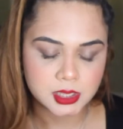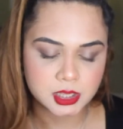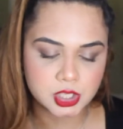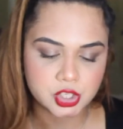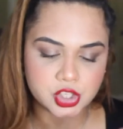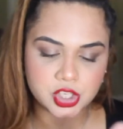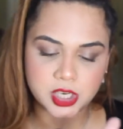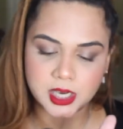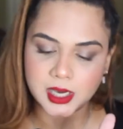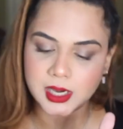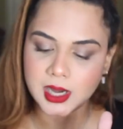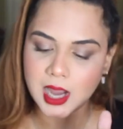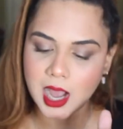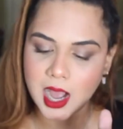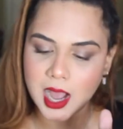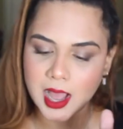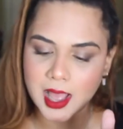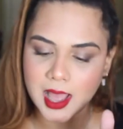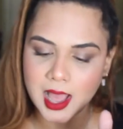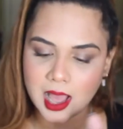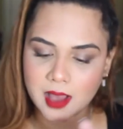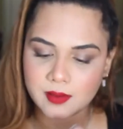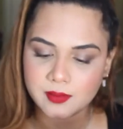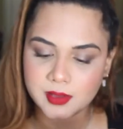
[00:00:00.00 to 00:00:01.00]
The shade
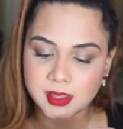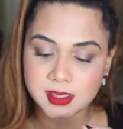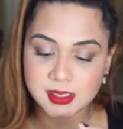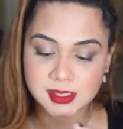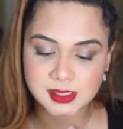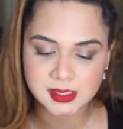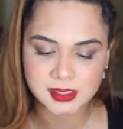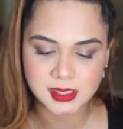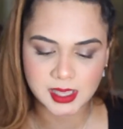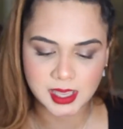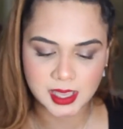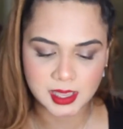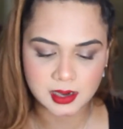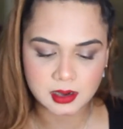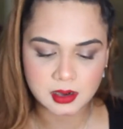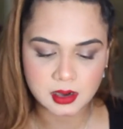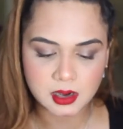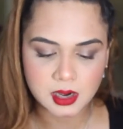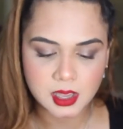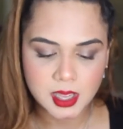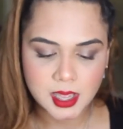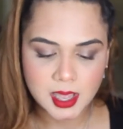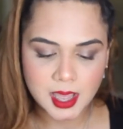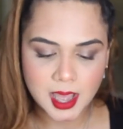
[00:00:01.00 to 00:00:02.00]
I have is
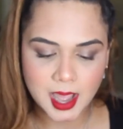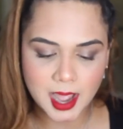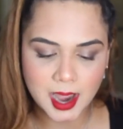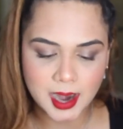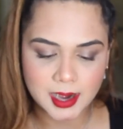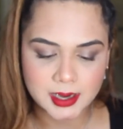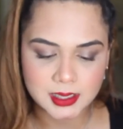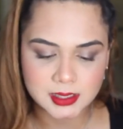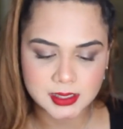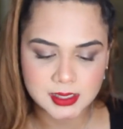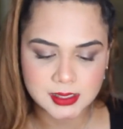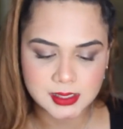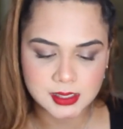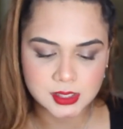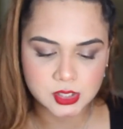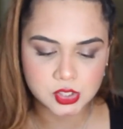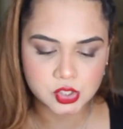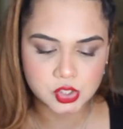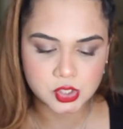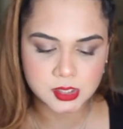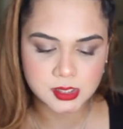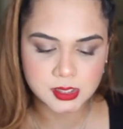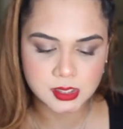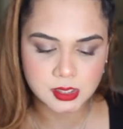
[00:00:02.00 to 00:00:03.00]
Zane, and this
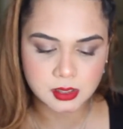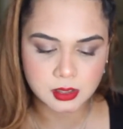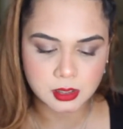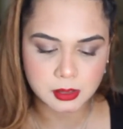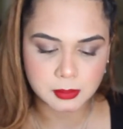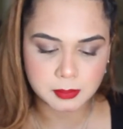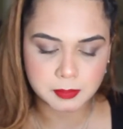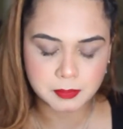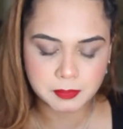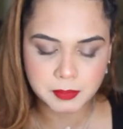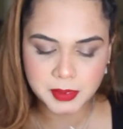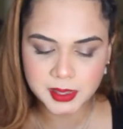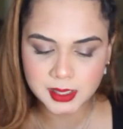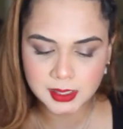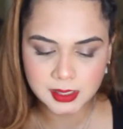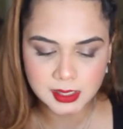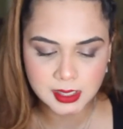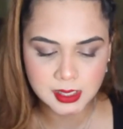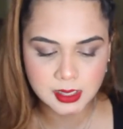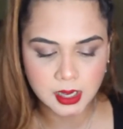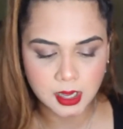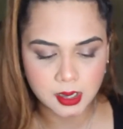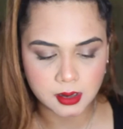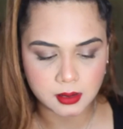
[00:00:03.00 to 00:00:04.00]
is just a
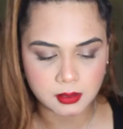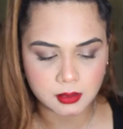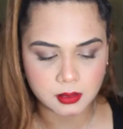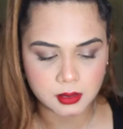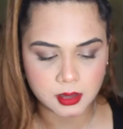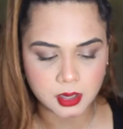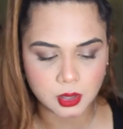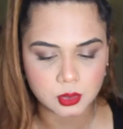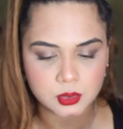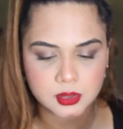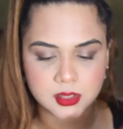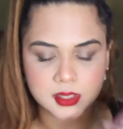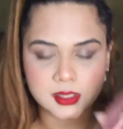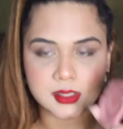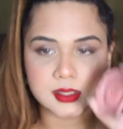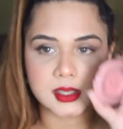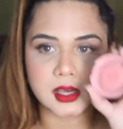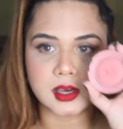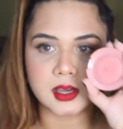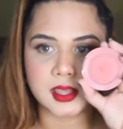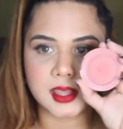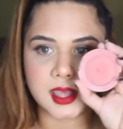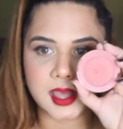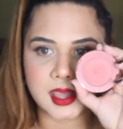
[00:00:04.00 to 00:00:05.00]
pinky color. Now this
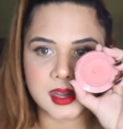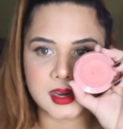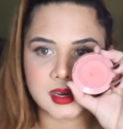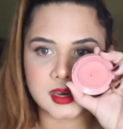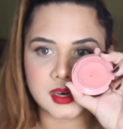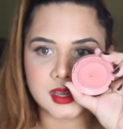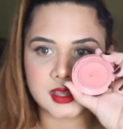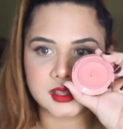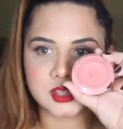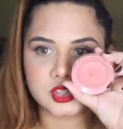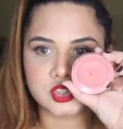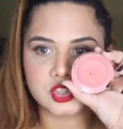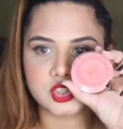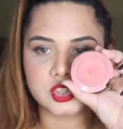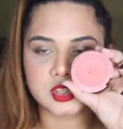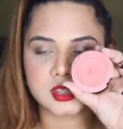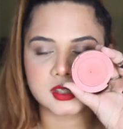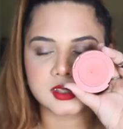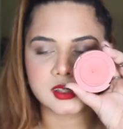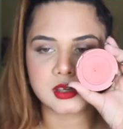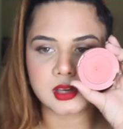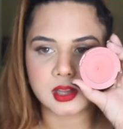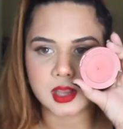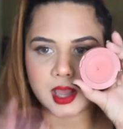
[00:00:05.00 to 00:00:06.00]
again is
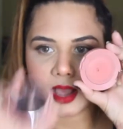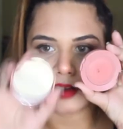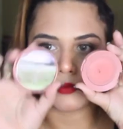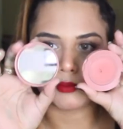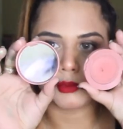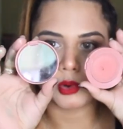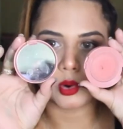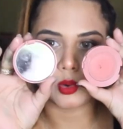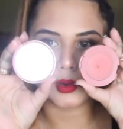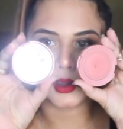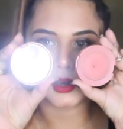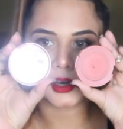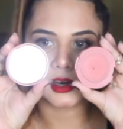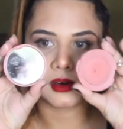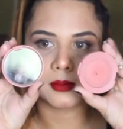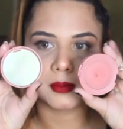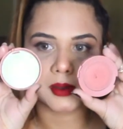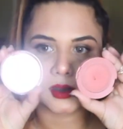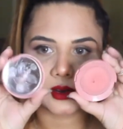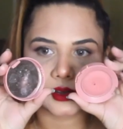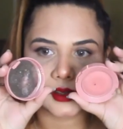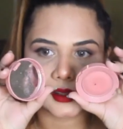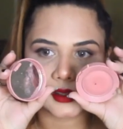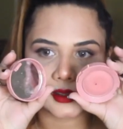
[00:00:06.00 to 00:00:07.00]
just, I've broken it
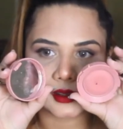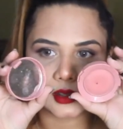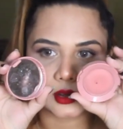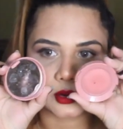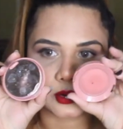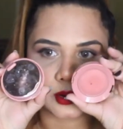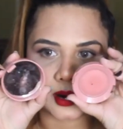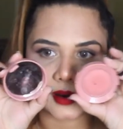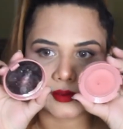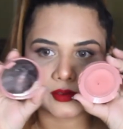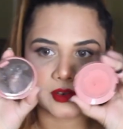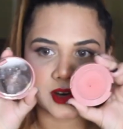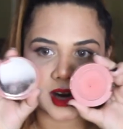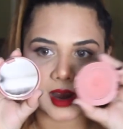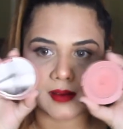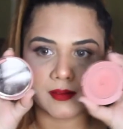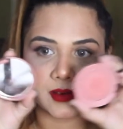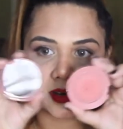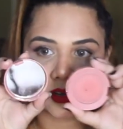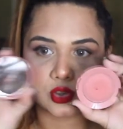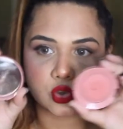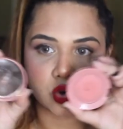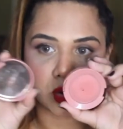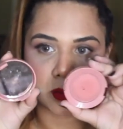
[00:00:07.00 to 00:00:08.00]
because, you know, I've
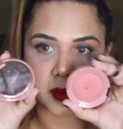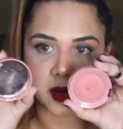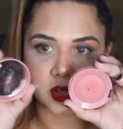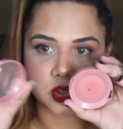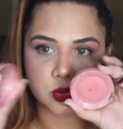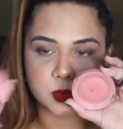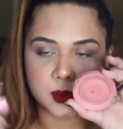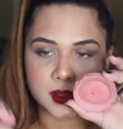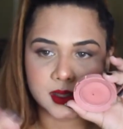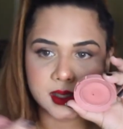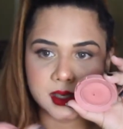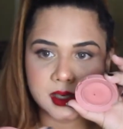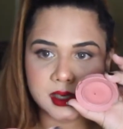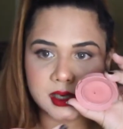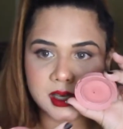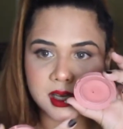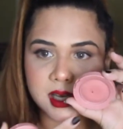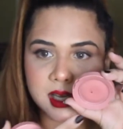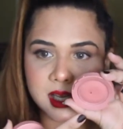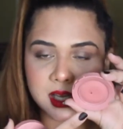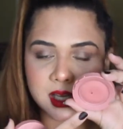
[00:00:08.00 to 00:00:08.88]
traveled so much with it.